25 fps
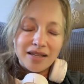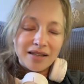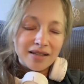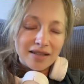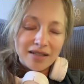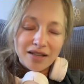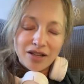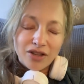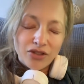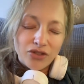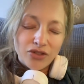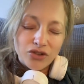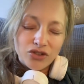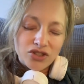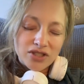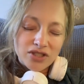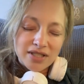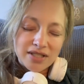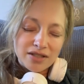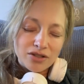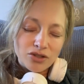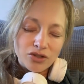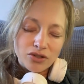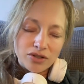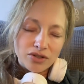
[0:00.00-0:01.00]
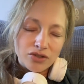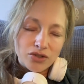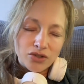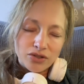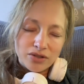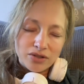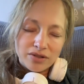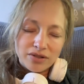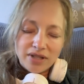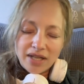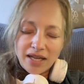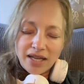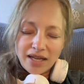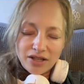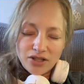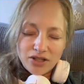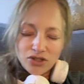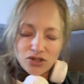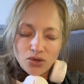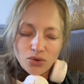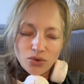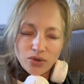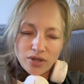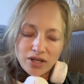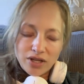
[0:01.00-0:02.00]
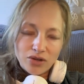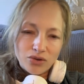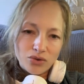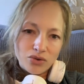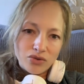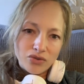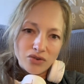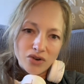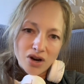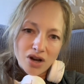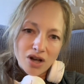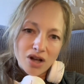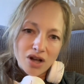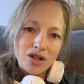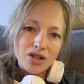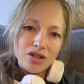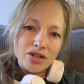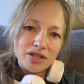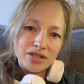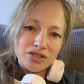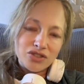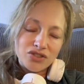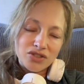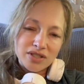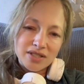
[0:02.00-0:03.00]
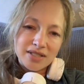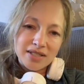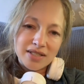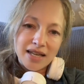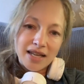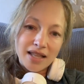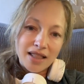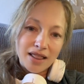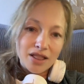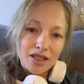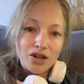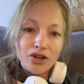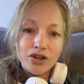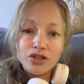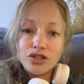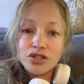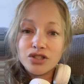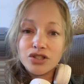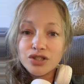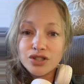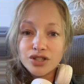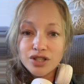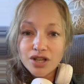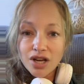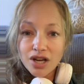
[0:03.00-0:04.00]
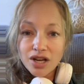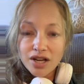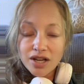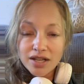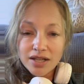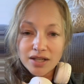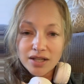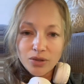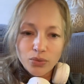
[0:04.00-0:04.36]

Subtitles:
the Anatolian overall is just a larger dog.